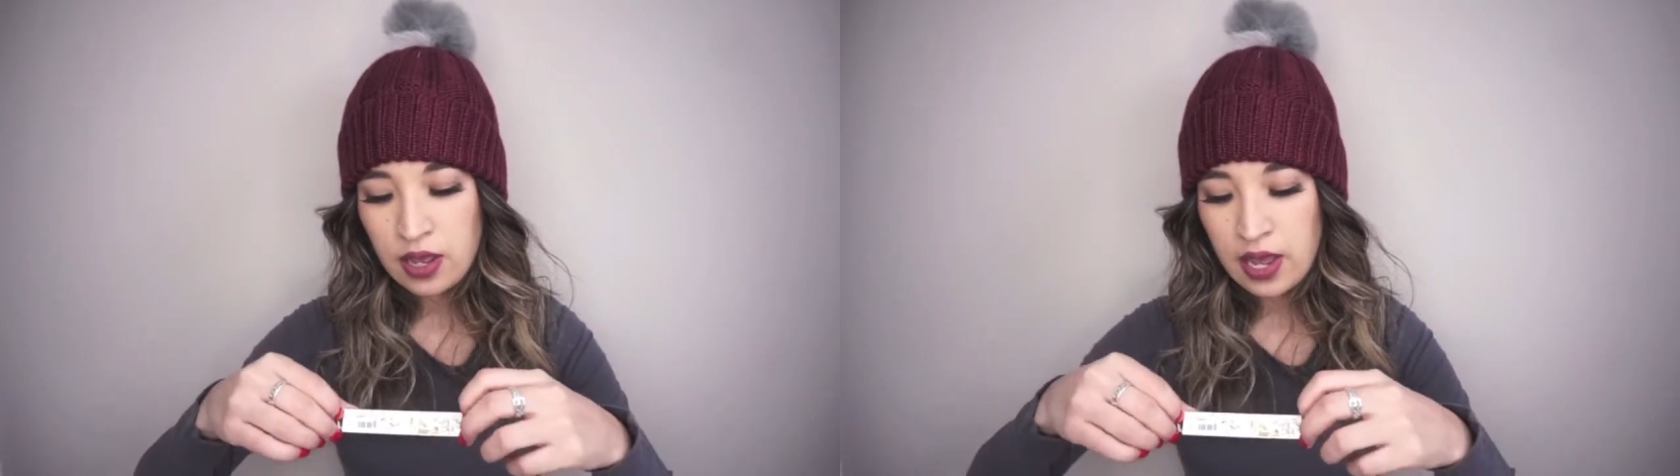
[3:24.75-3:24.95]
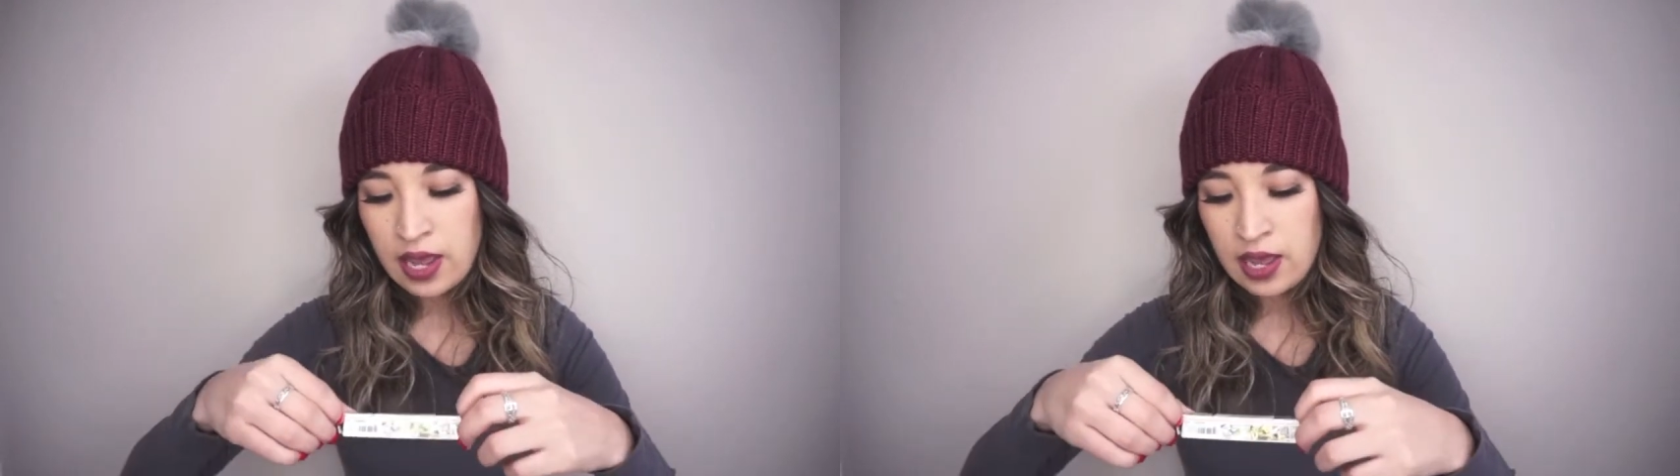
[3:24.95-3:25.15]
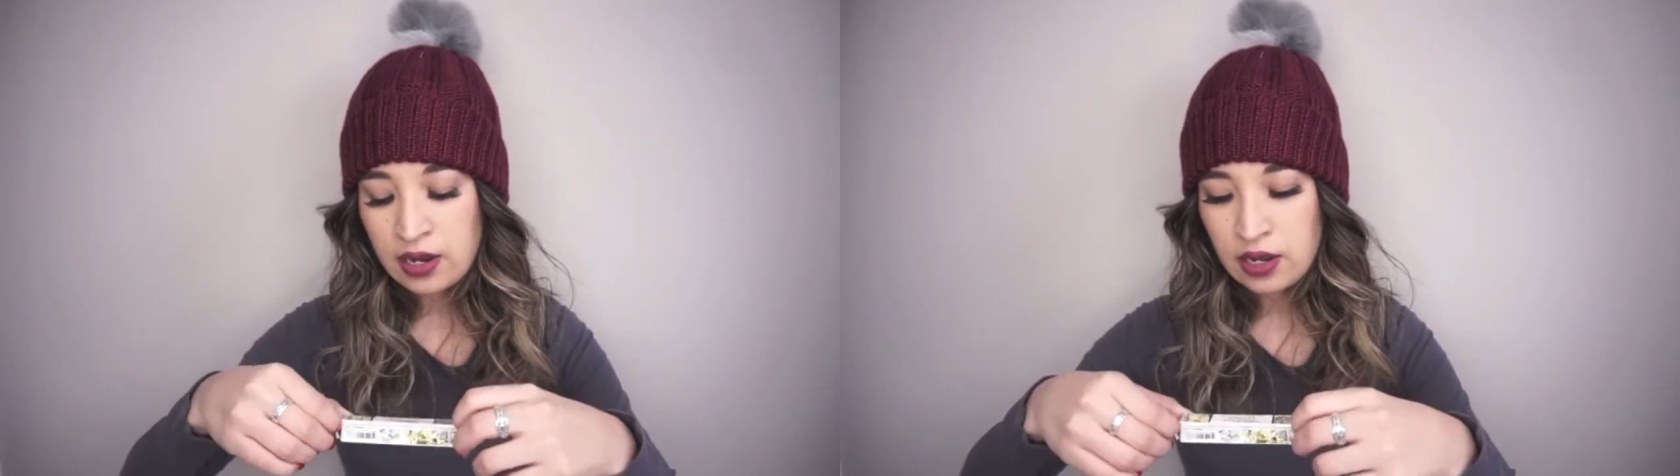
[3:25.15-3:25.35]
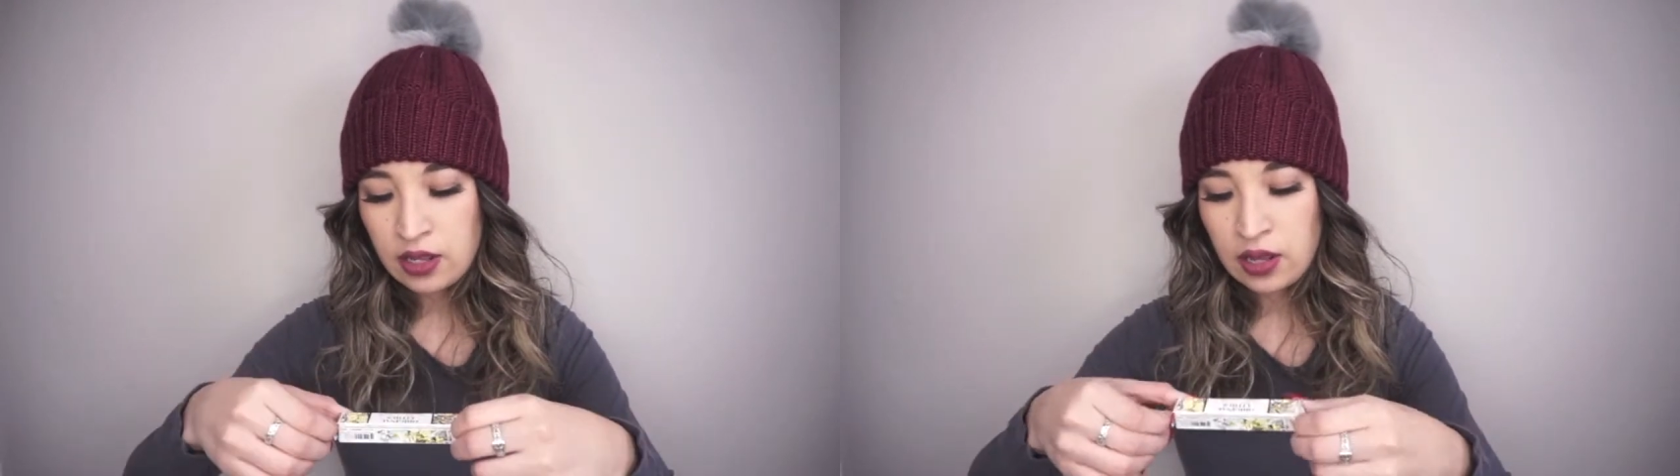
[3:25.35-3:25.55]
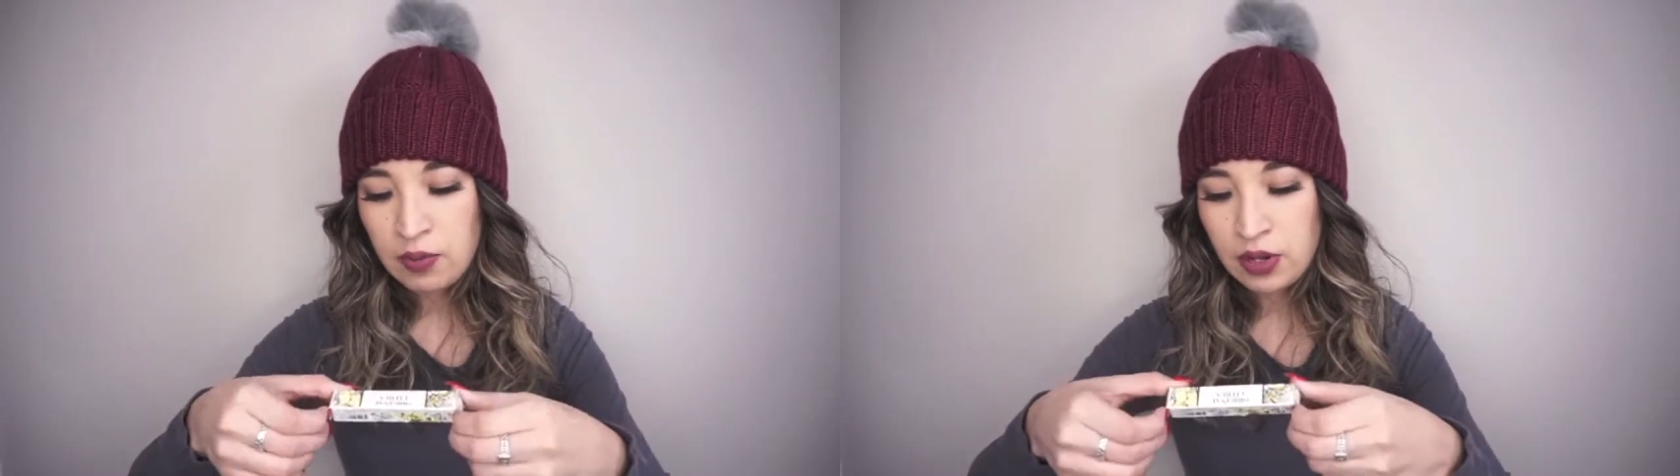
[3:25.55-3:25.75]
and
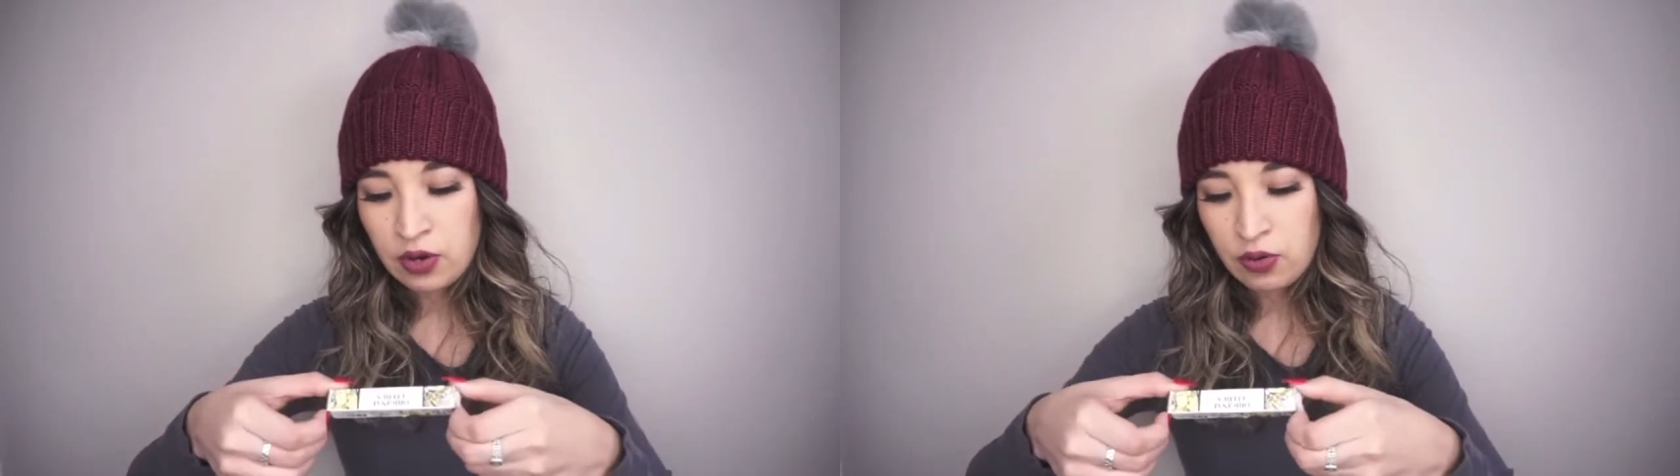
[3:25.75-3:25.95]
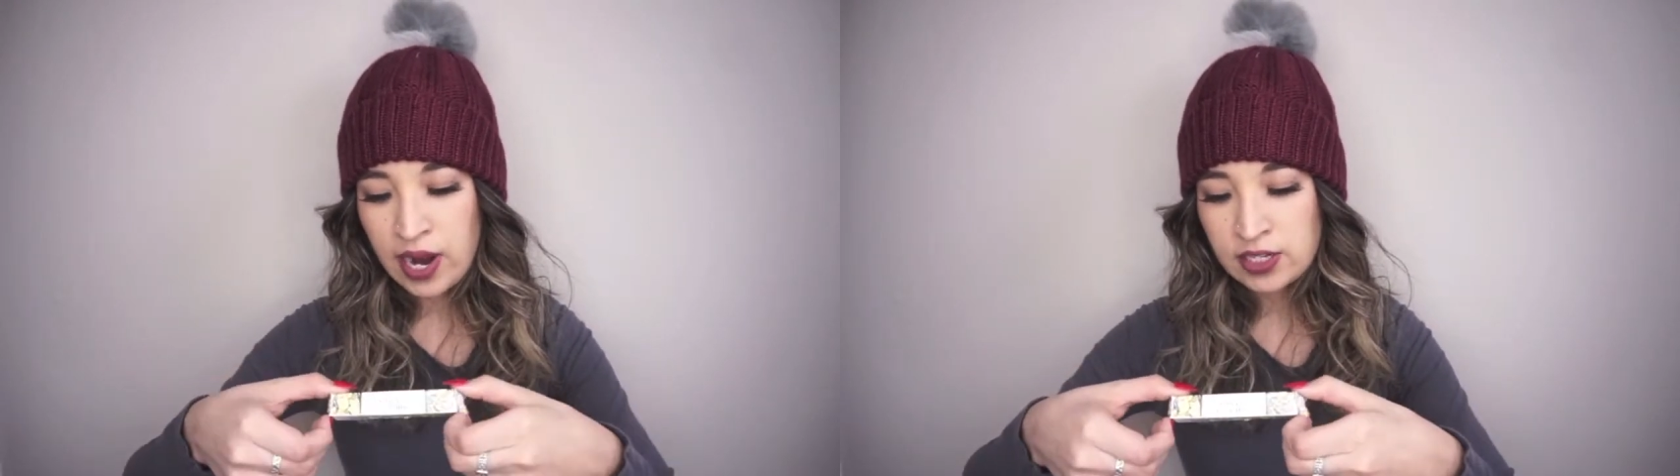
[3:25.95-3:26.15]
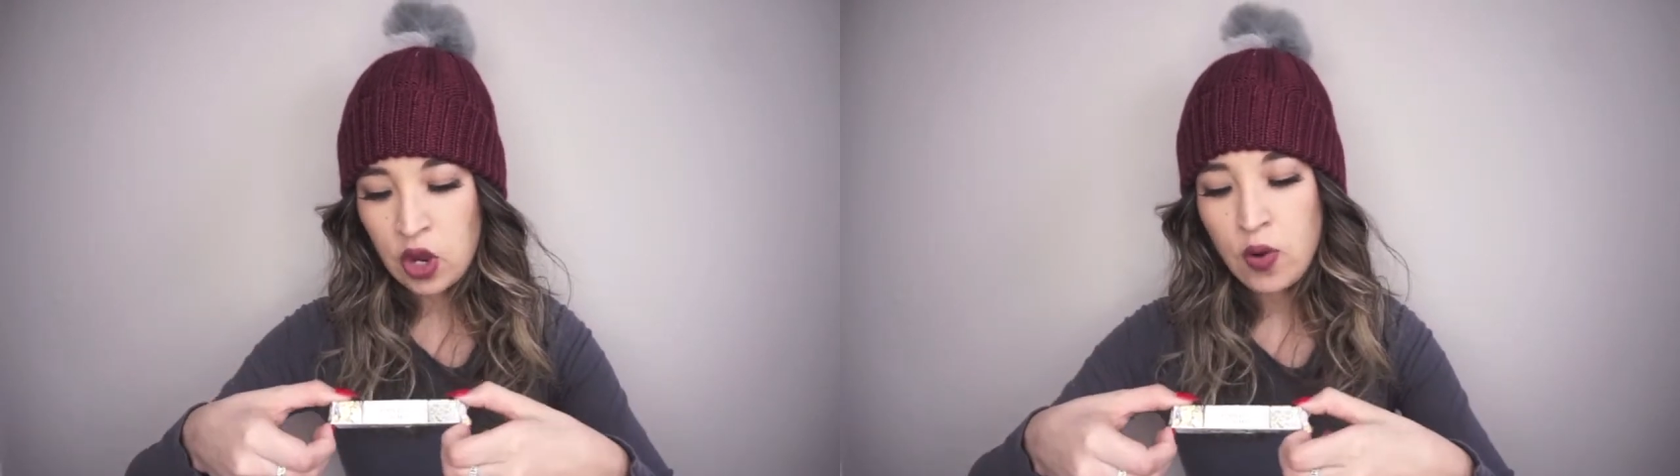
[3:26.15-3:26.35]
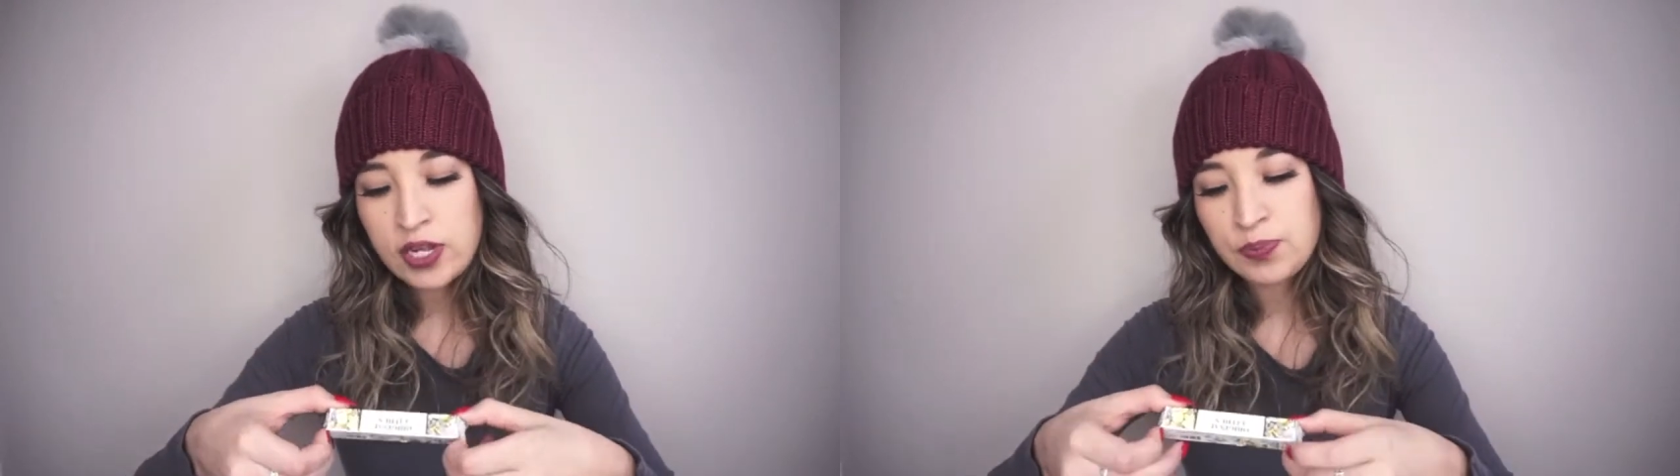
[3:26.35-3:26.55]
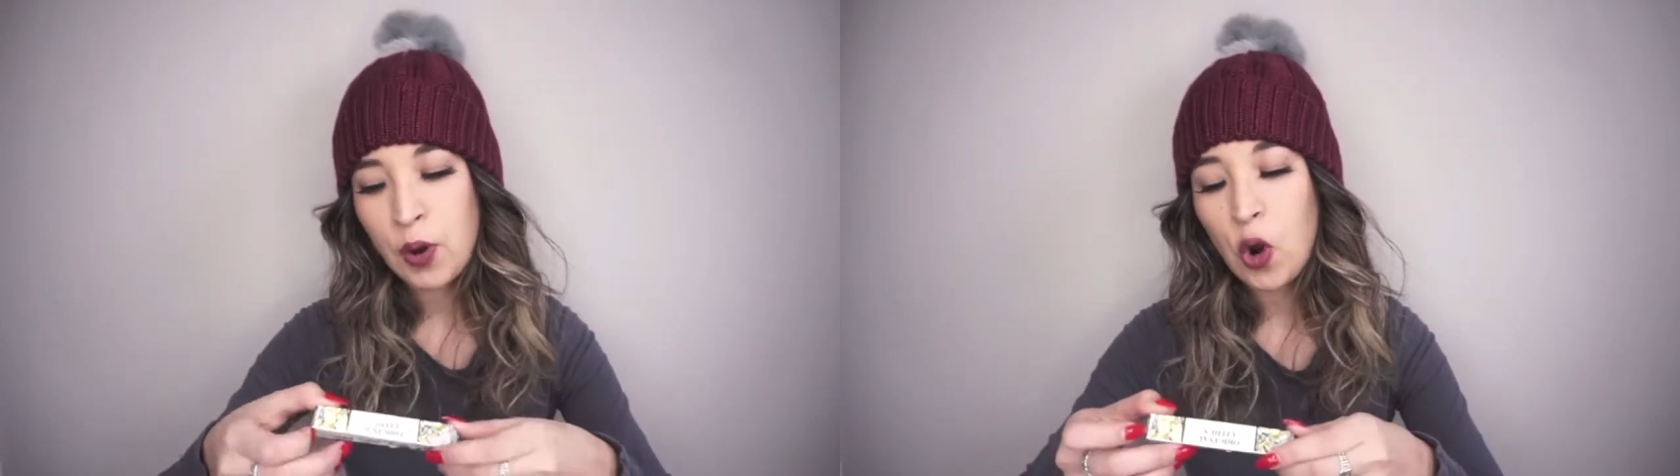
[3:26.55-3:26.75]
lemongrass. Oh,
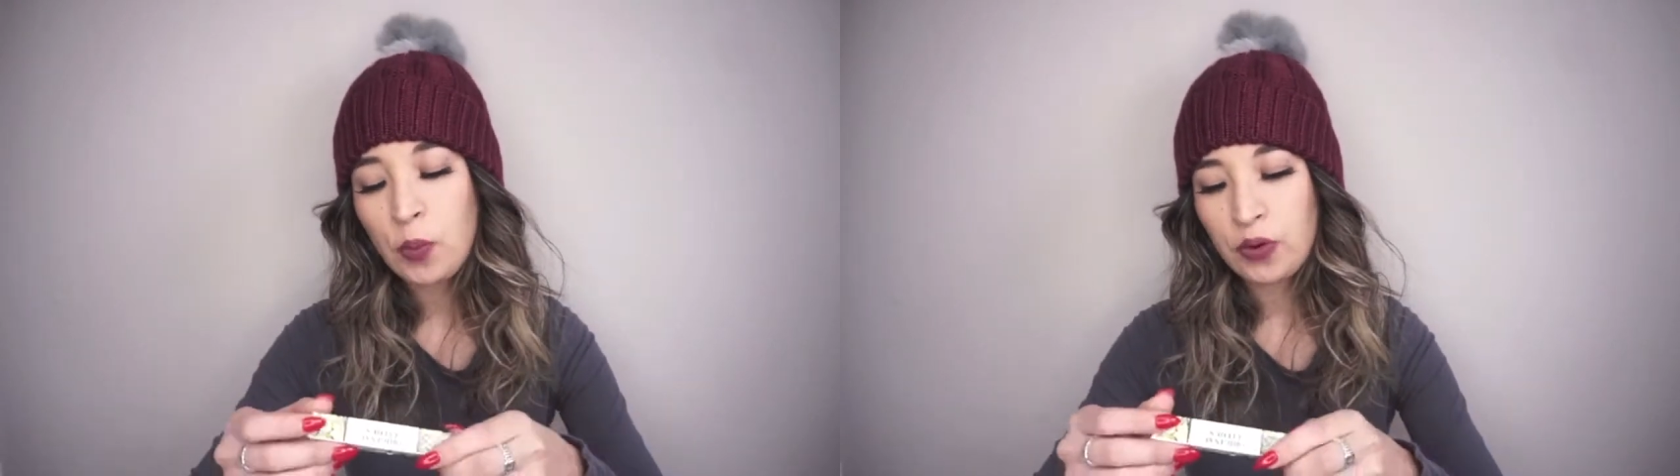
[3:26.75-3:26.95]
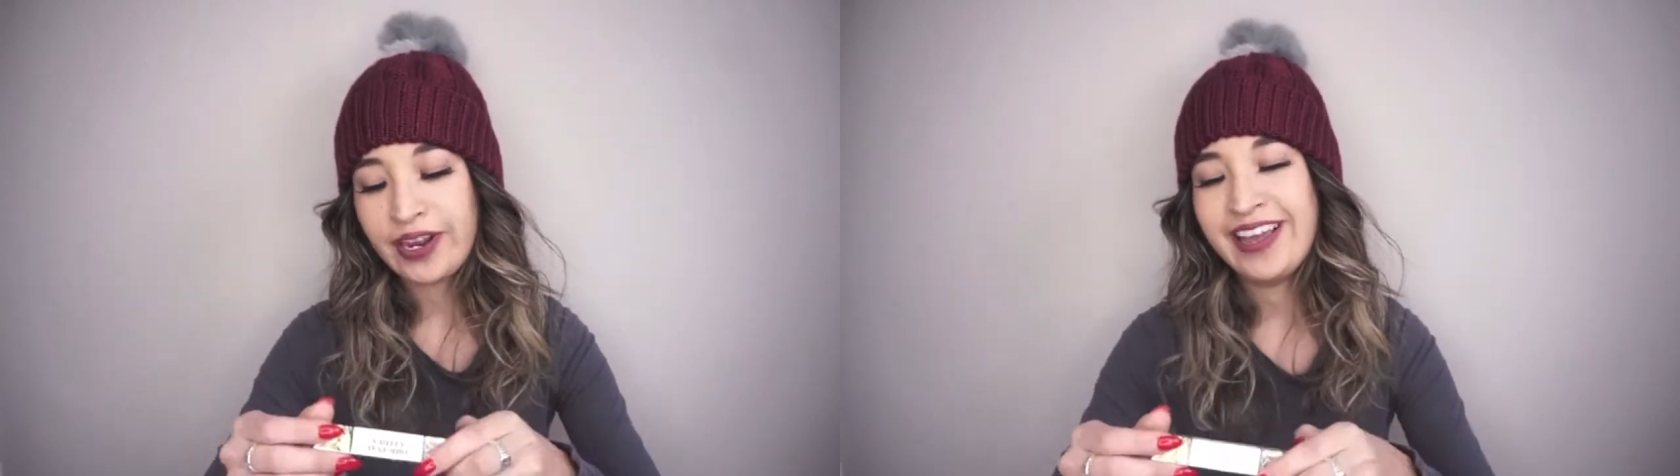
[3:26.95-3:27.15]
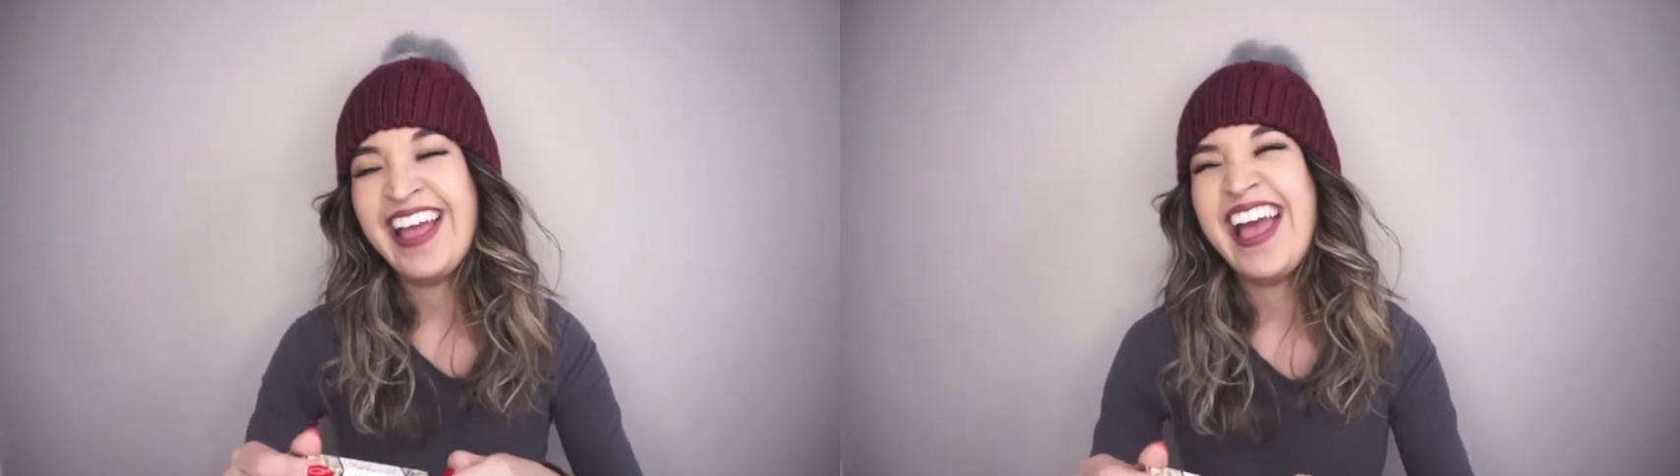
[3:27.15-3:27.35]
it's potpourri.